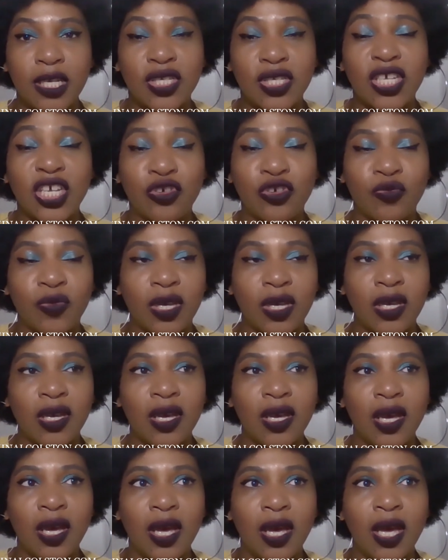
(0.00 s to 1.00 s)
He just hear me.
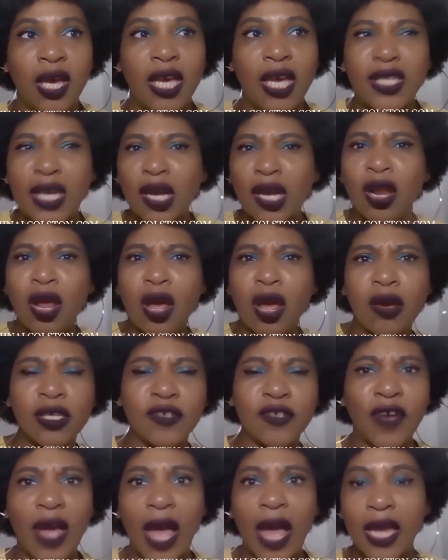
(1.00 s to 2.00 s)
He's like, oh,
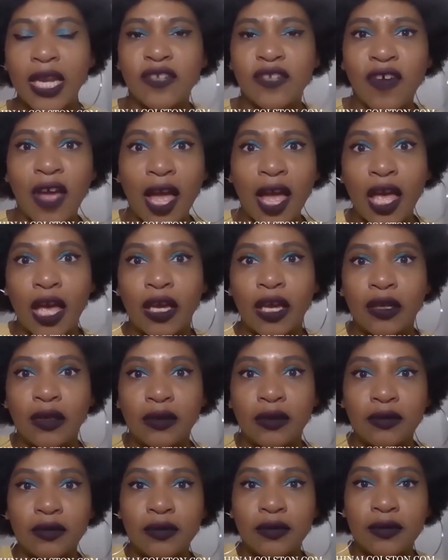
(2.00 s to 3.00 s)
it's fine. It's
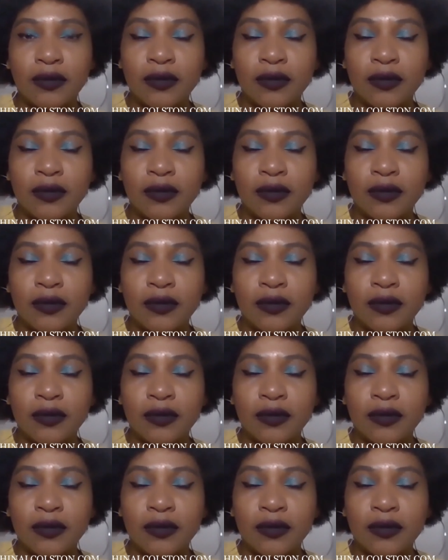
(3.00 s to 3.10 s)
fine.